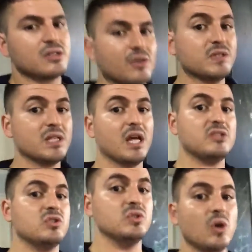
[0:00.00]
So obviously they
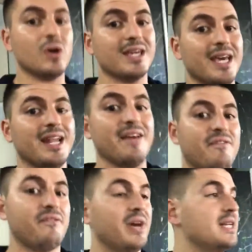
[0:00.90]
do not get
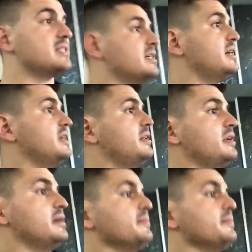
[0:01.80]
affected.